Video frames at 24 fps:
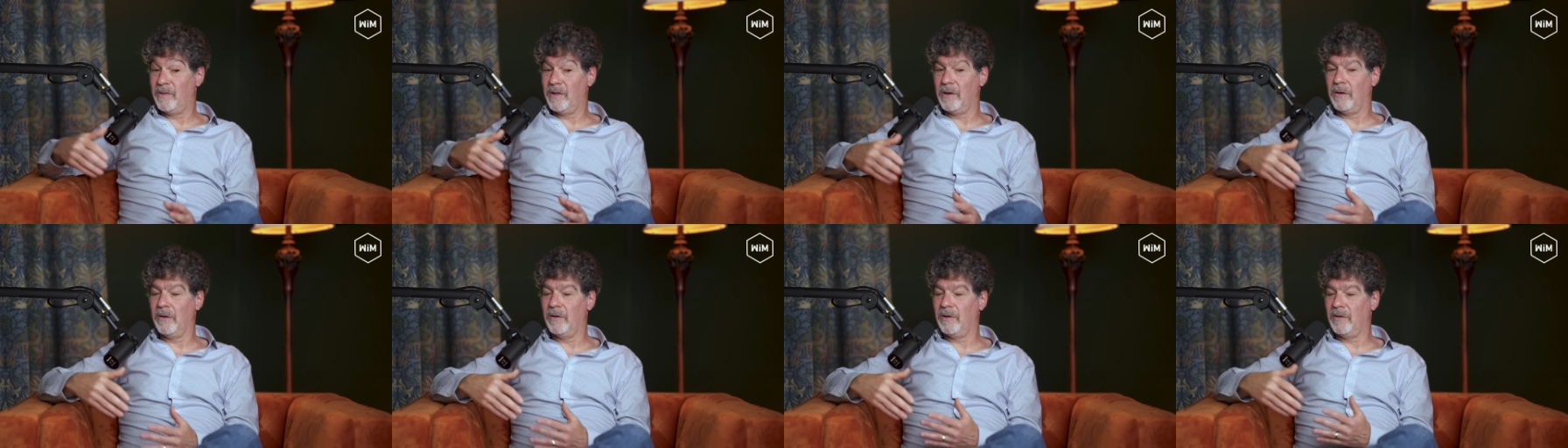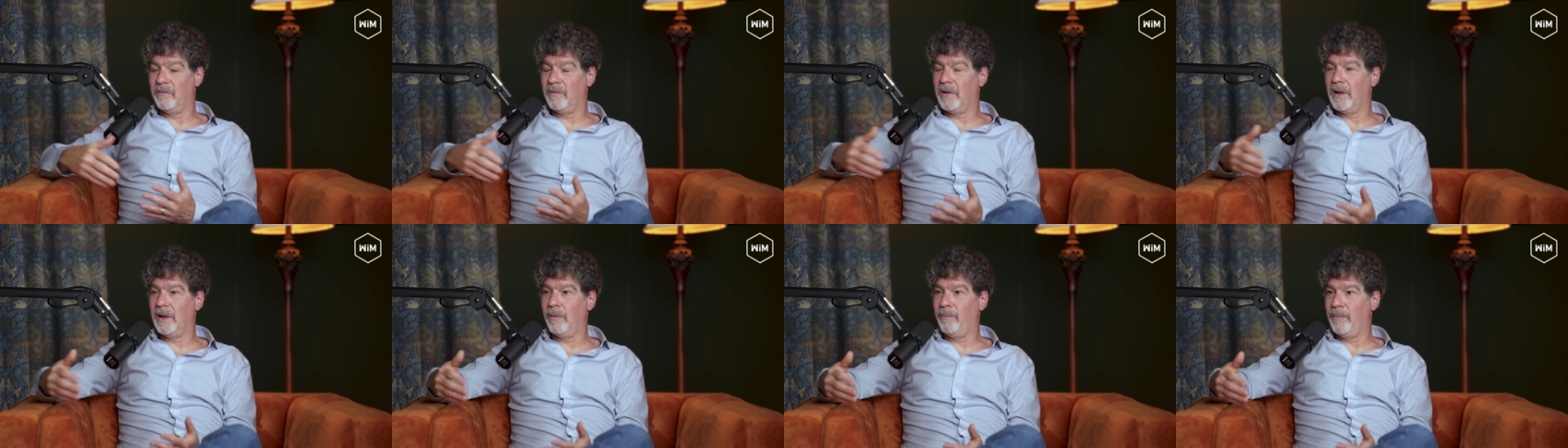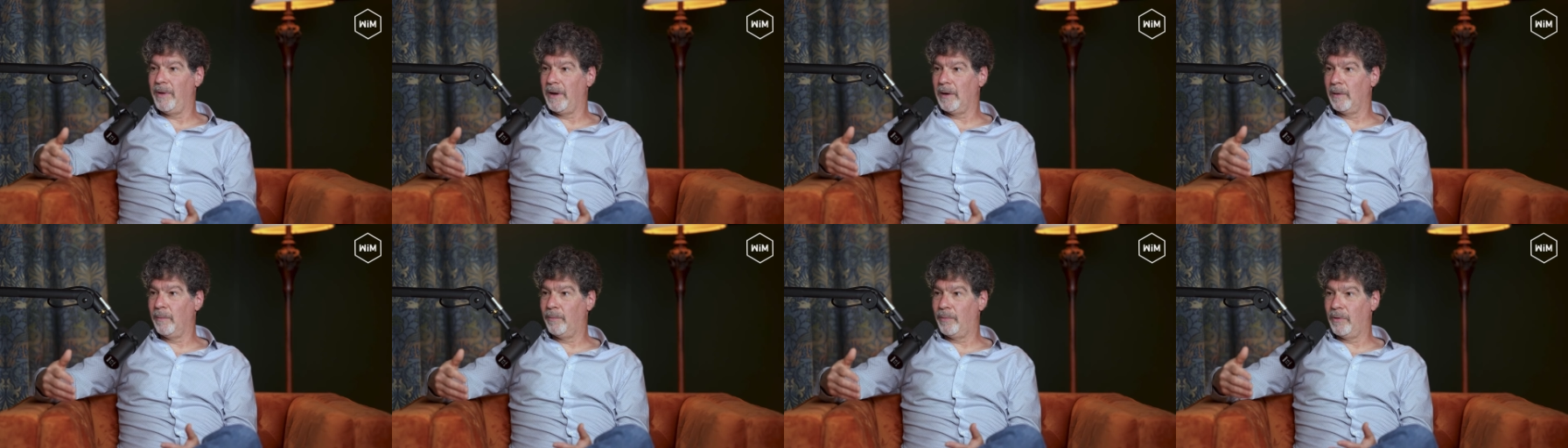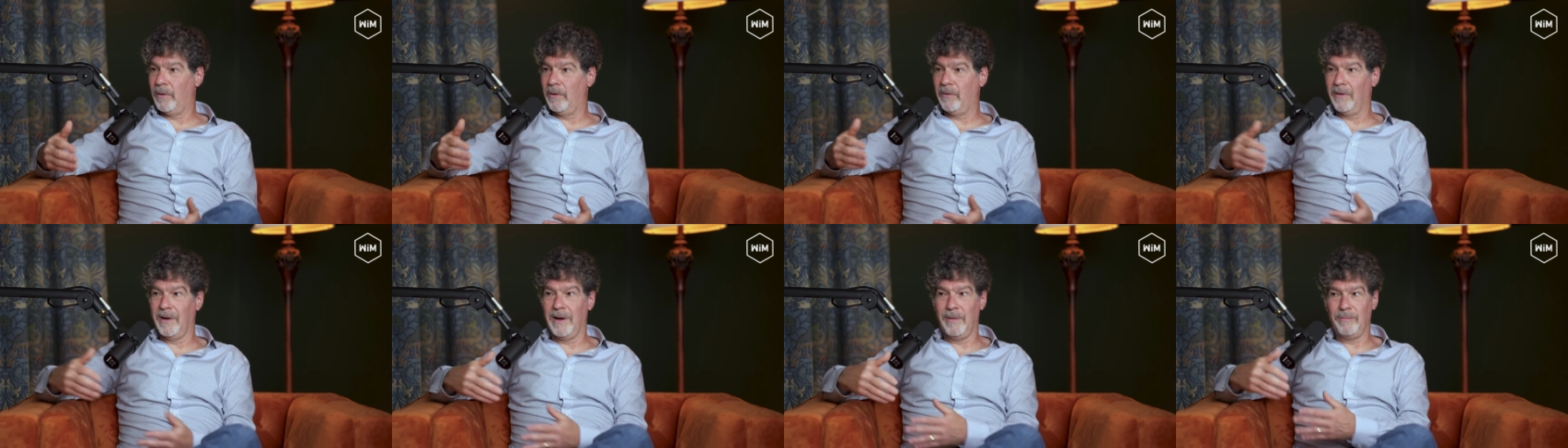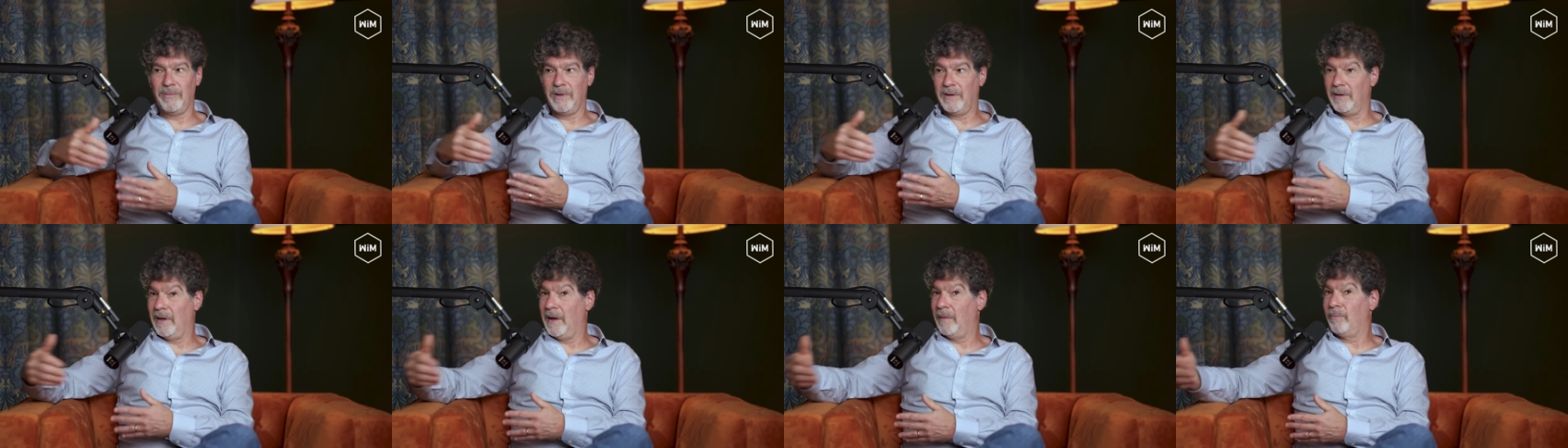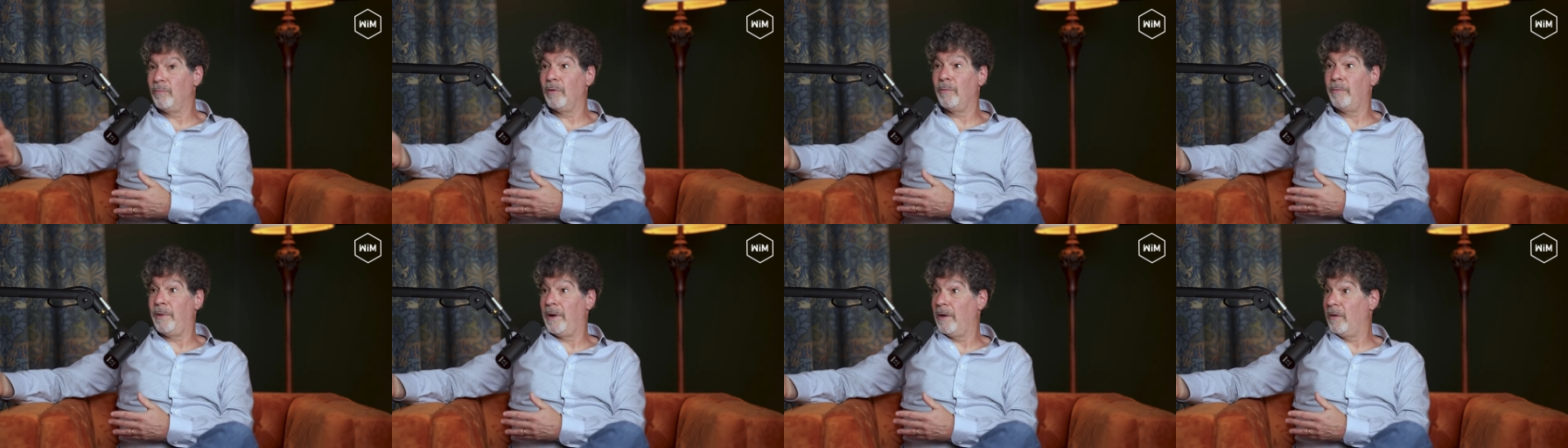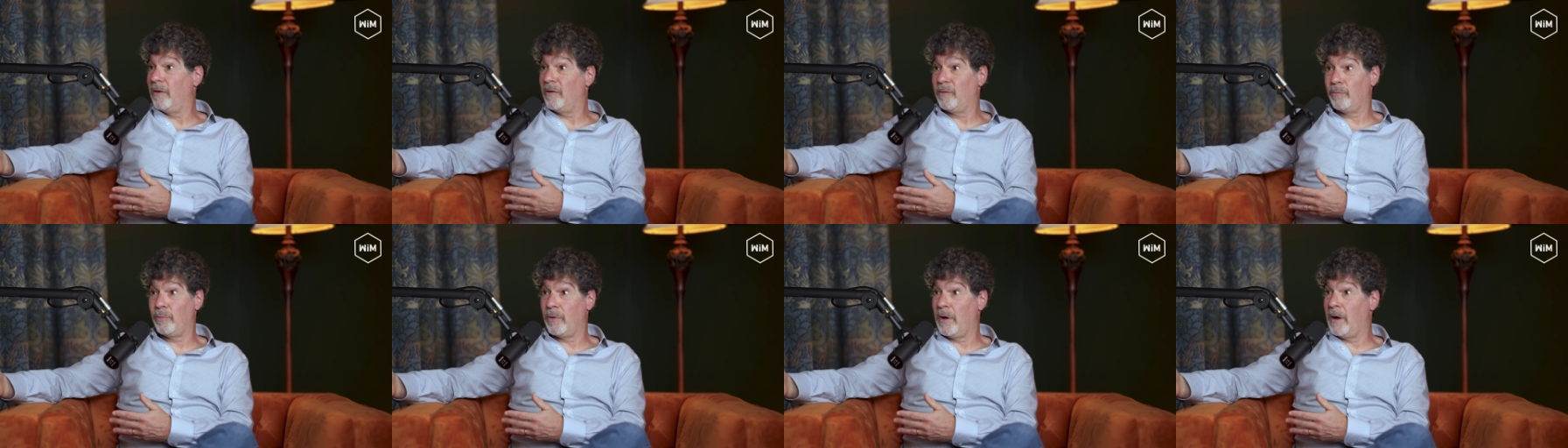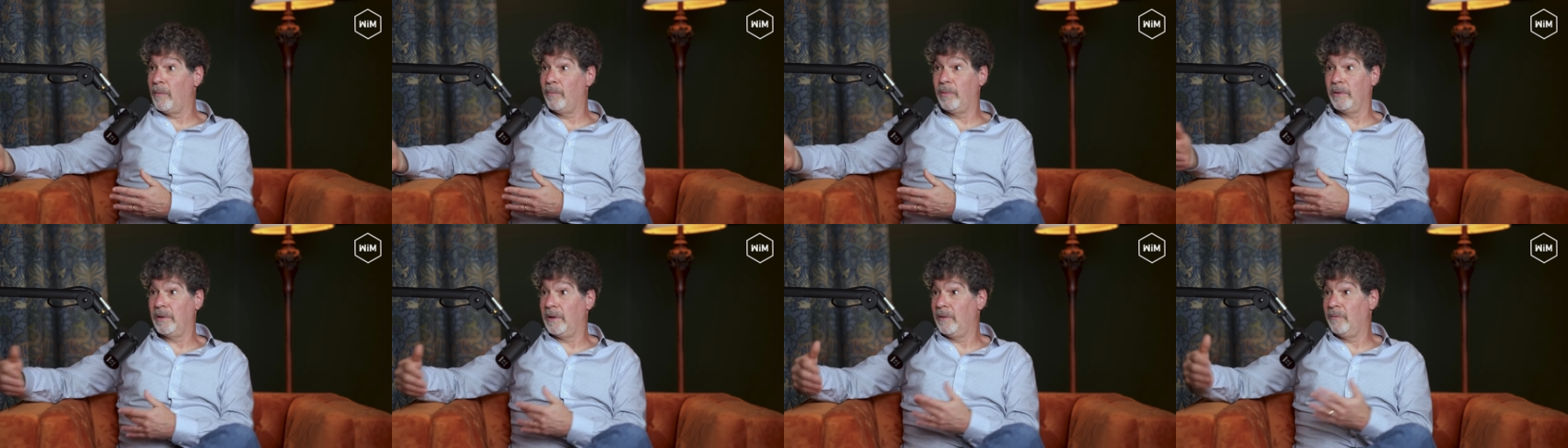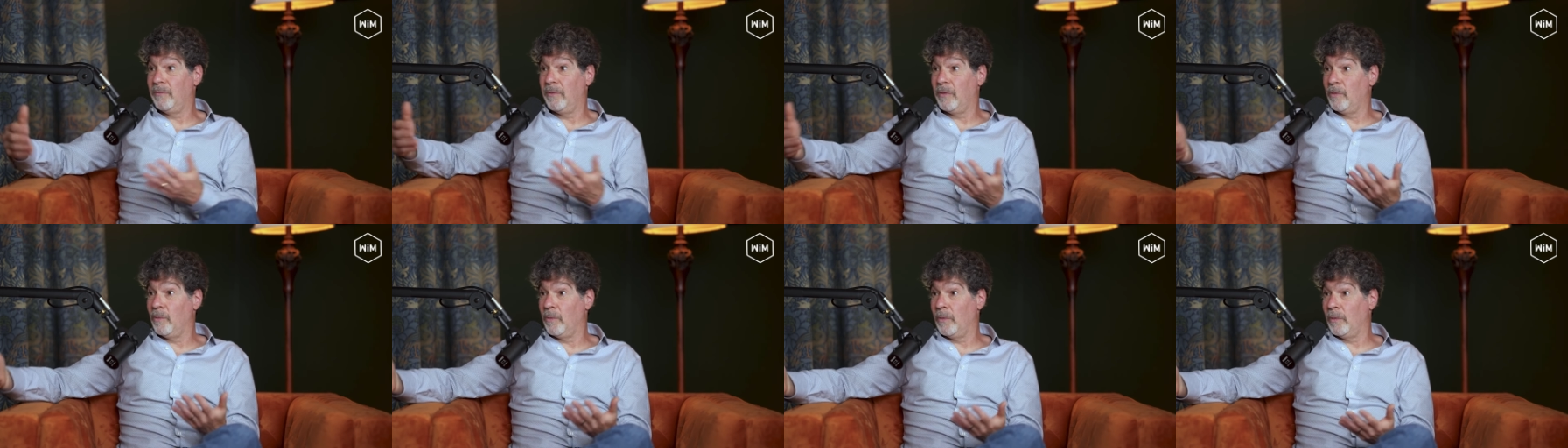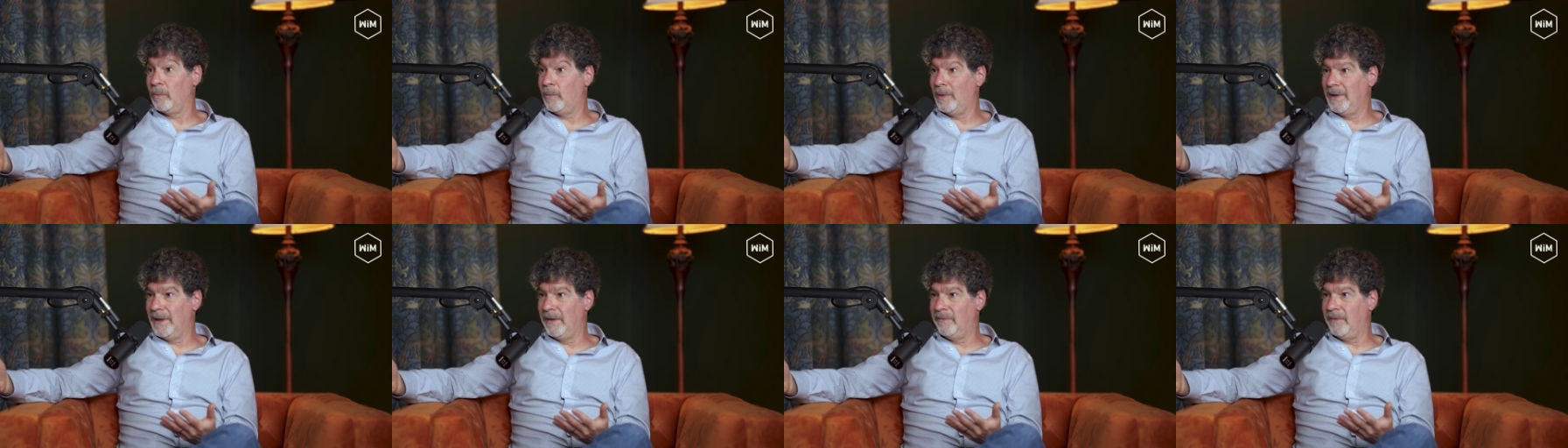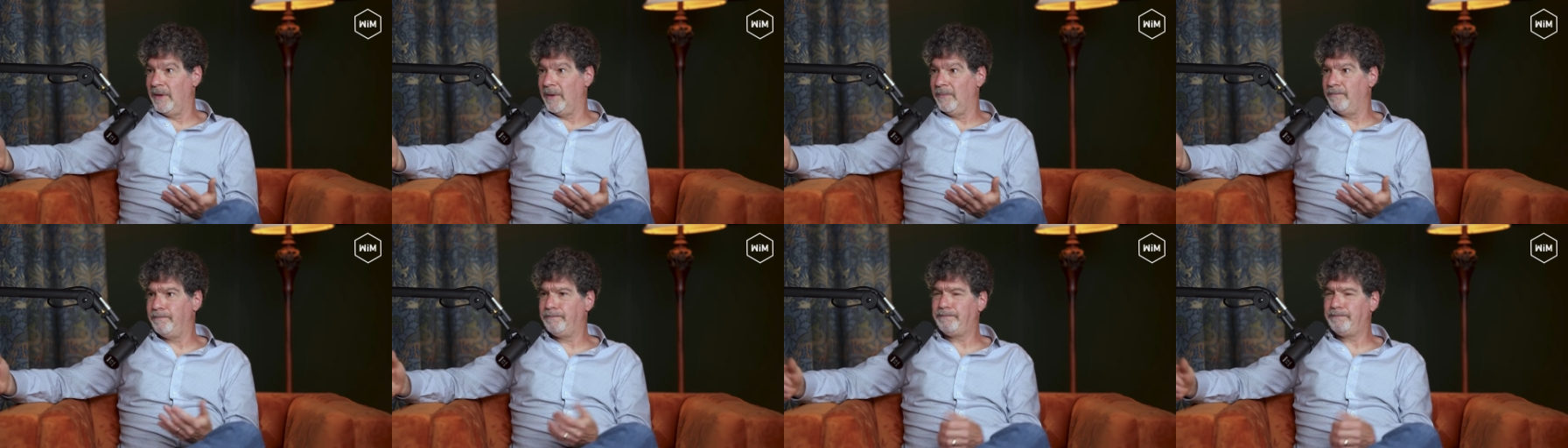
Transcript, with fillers: that our developmental program did not prepare us properly for the world we live in.